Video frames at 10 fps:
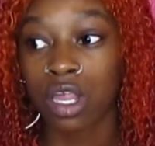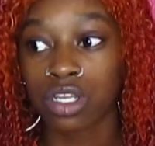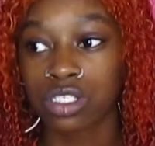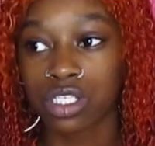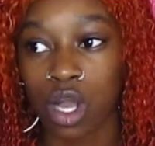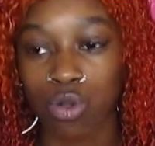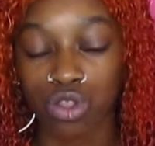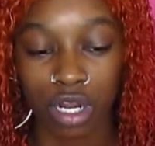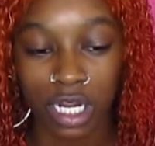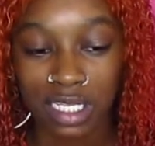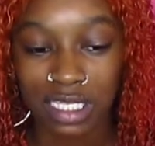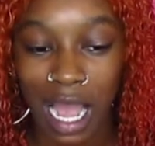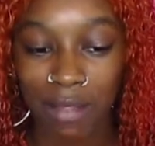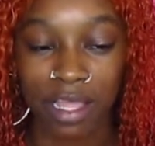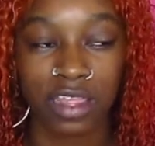So during the
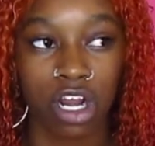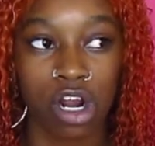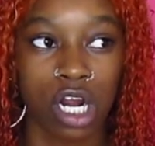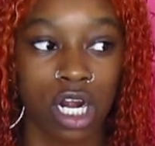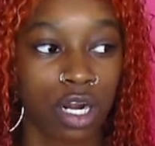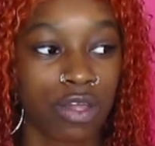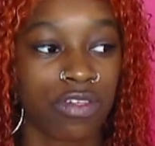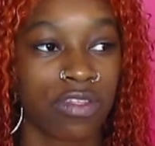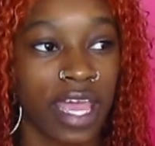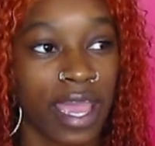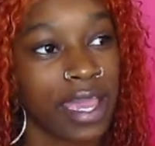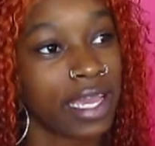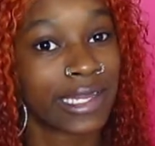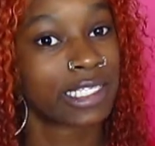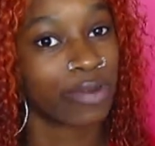time that they're on Earth, they
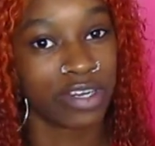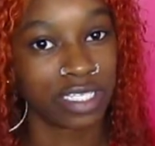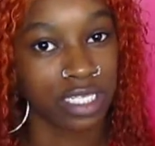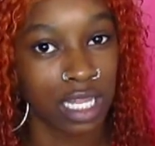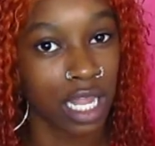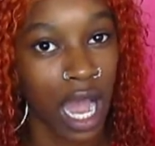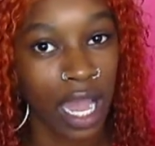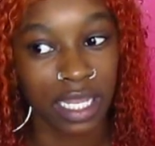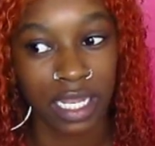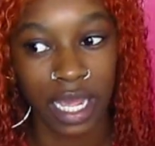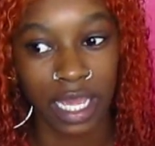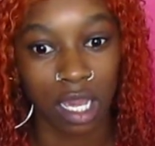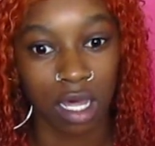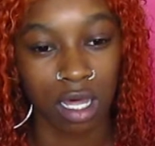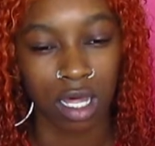experience a lot, like
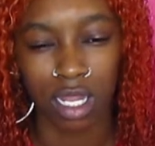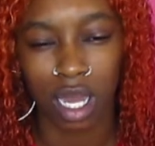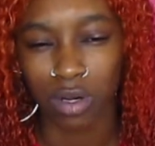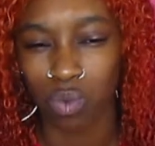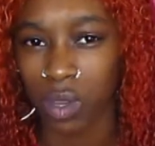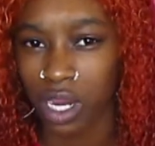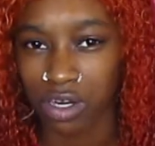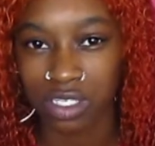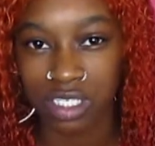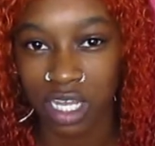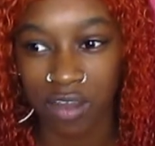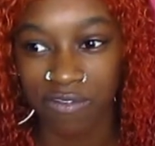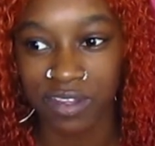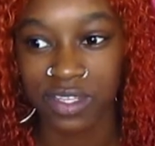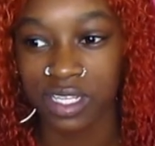a lot of weird
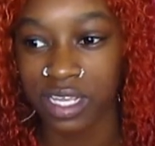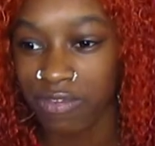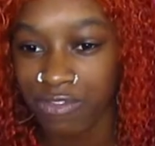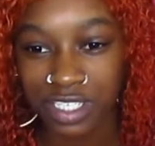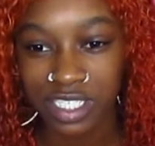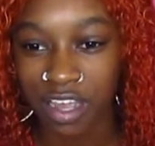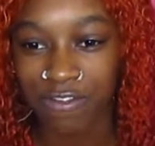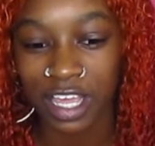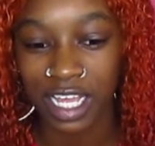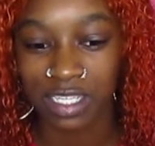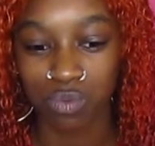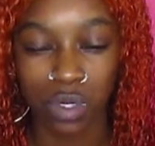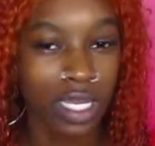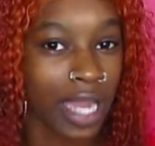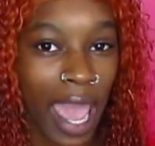stuff, different stuff that
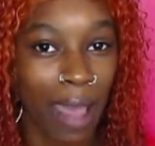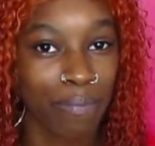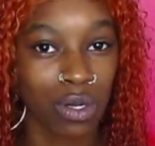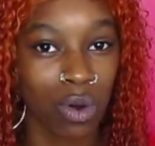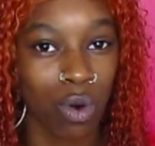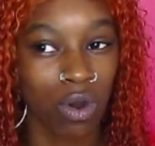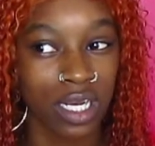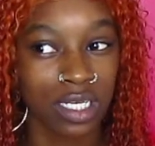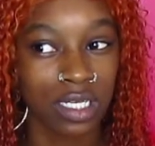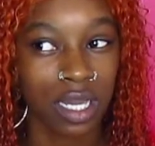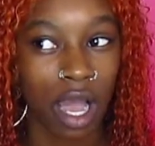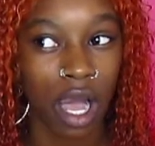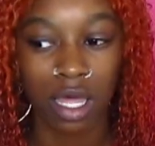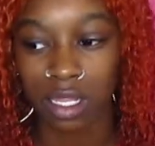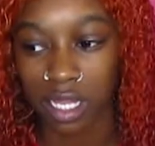wouldn't happen
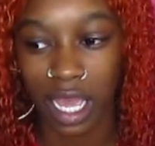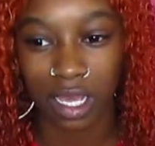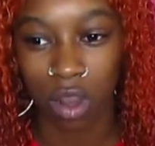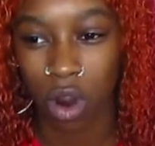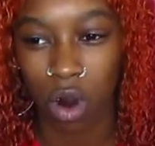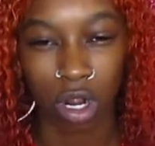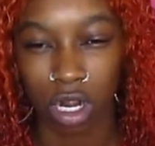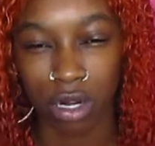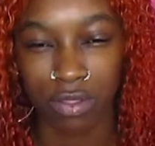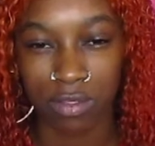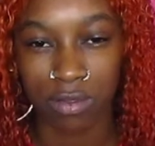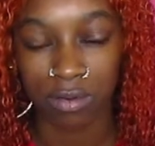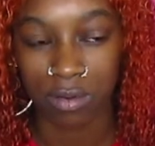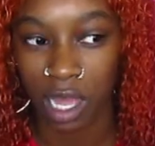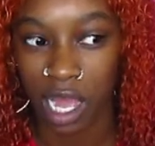on like our Earth,